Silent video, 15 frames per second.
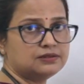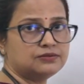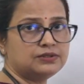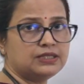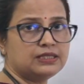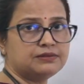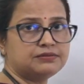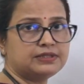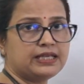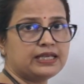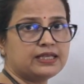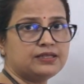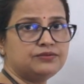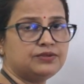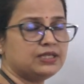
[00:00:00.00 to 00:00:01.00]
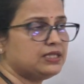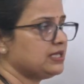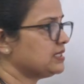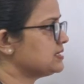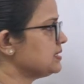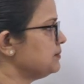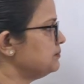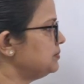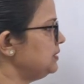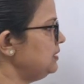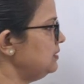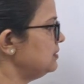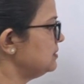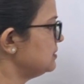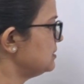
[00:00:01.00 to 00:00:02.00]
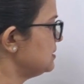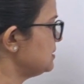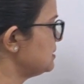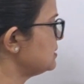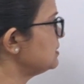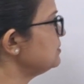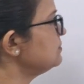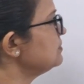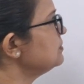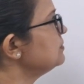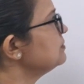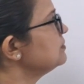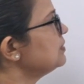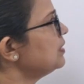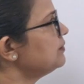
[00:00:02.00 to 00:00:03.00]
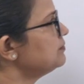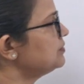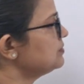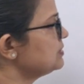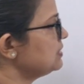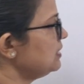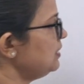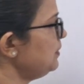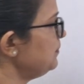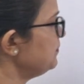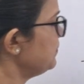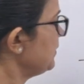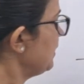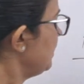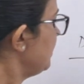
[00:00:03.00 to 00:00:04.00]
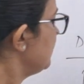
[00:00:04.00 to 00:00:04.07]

We are taking an example. Just you have to see